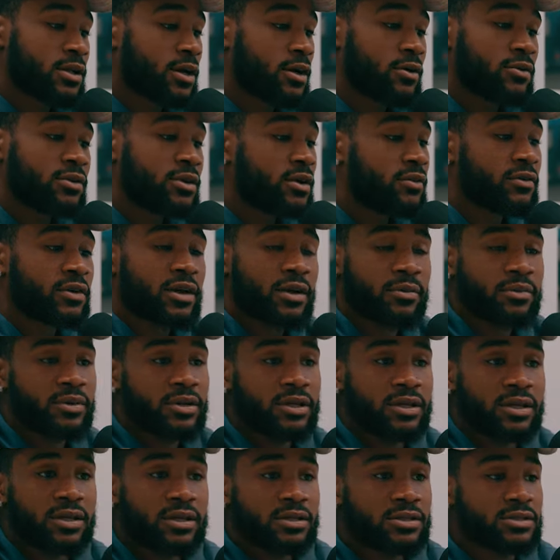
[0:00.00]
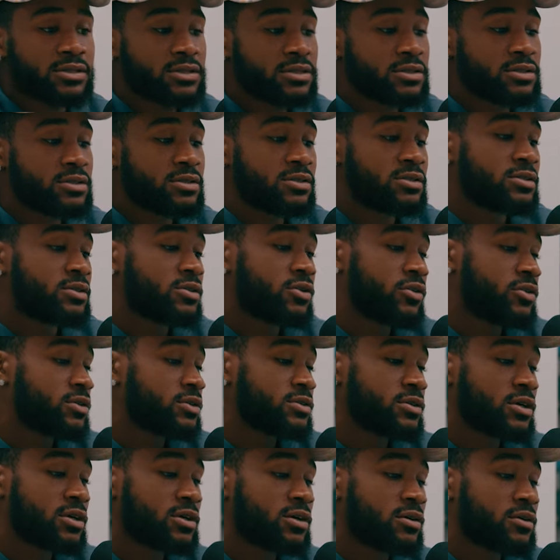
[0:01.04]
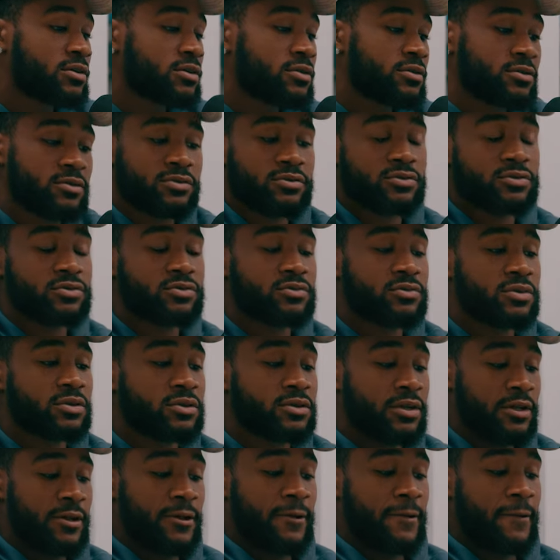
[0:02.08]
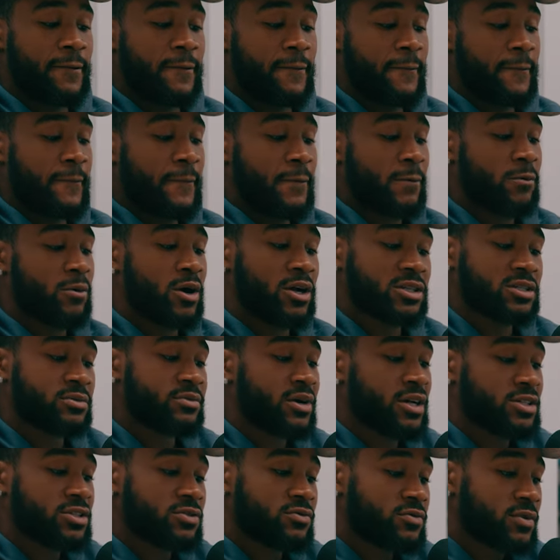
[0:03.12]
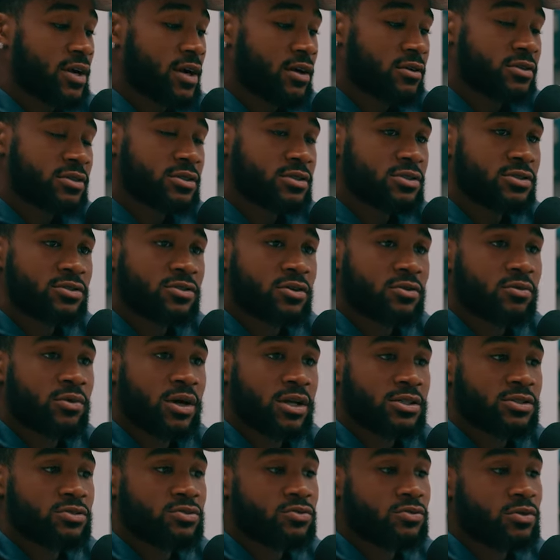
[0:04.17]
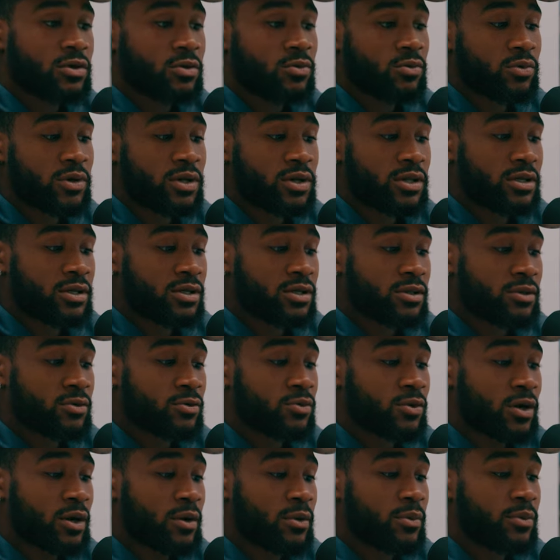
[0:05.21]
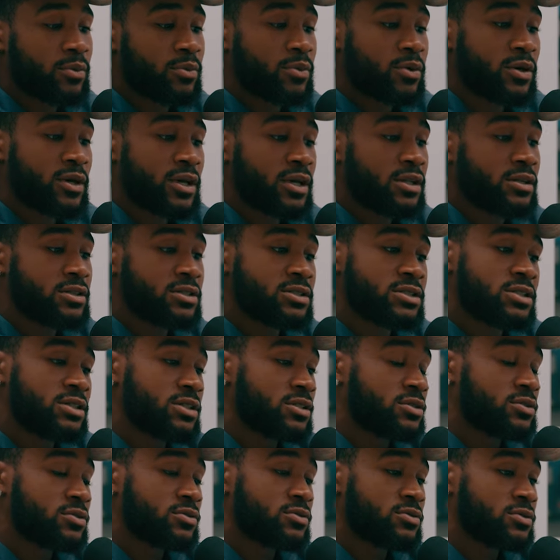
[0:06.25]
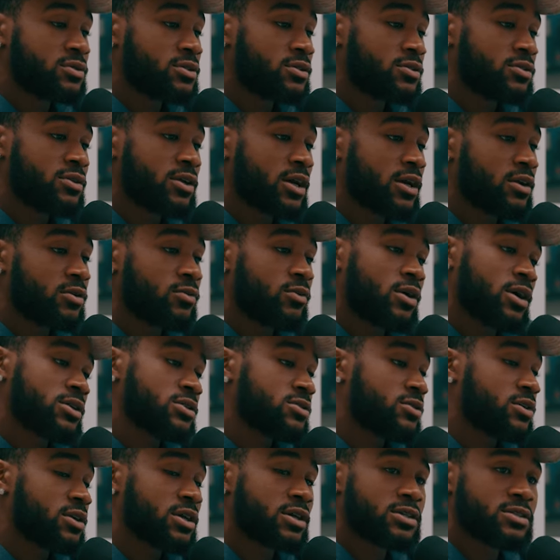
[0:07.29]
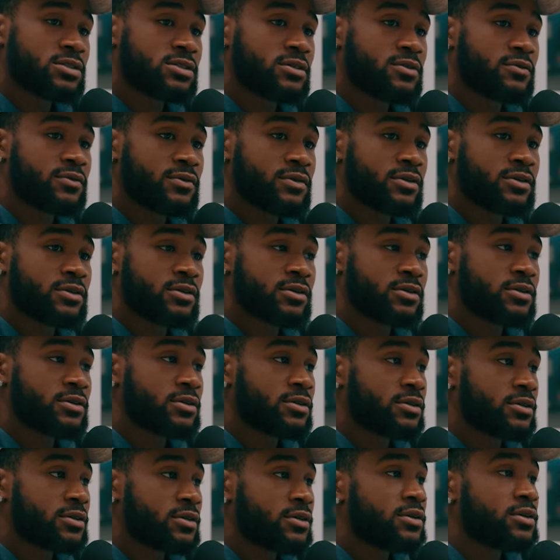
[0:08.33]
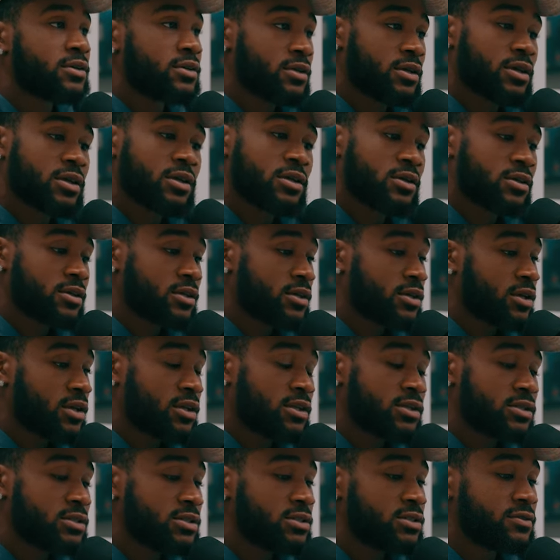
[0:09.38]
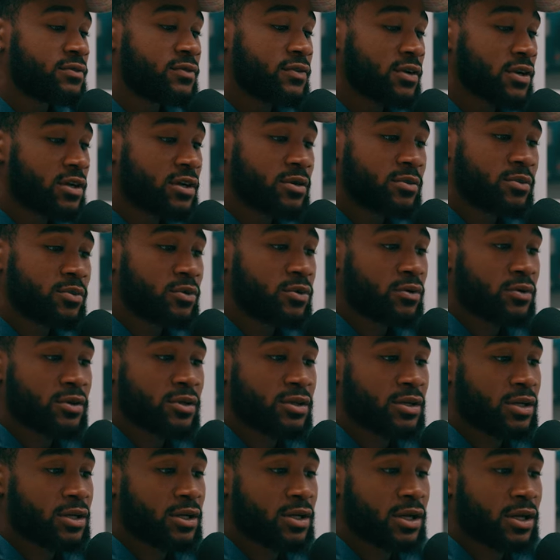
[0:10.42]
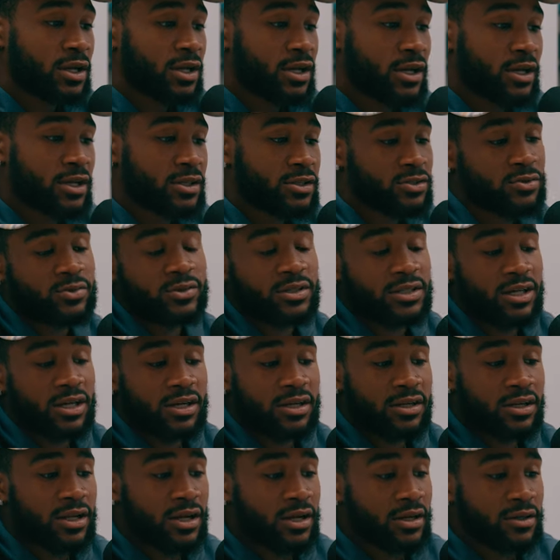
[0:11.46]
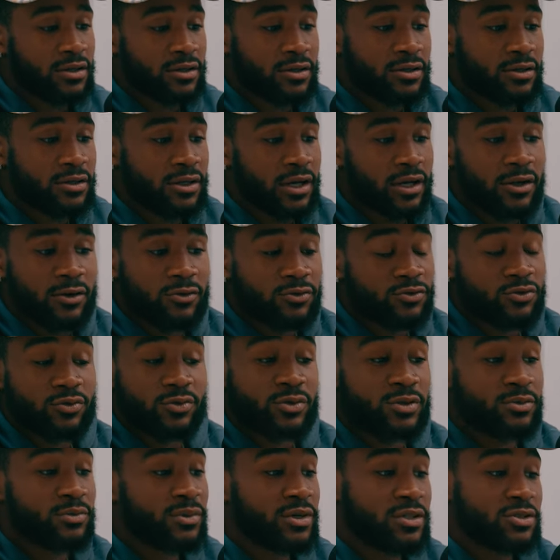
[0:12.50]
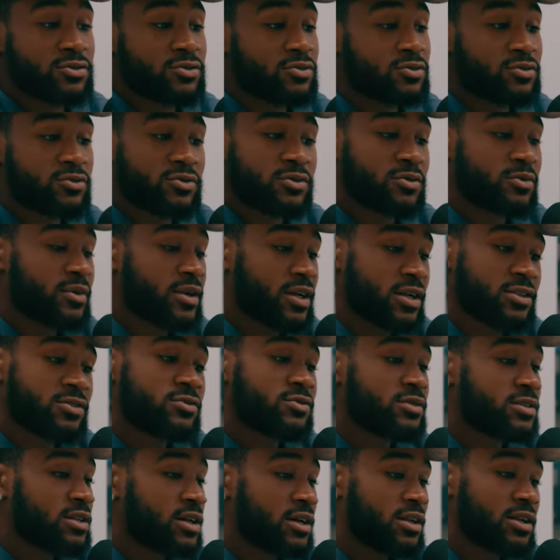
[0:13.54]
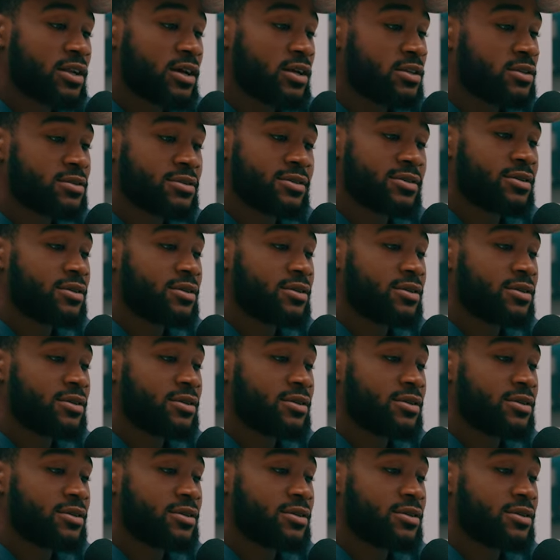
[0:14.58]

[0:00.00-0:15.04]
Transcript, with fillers: I'll never happen again. Just notice, uh, so watching my surroundings. You know, watching who I'm with and who I put energy into. You gotta watch all that stuff. Energy is uh, important. Yeah, yeah. Energy is very important. Like I, I tweet that a lot. Uh, I don't tweet much on Twitter, but I tweet that a lot.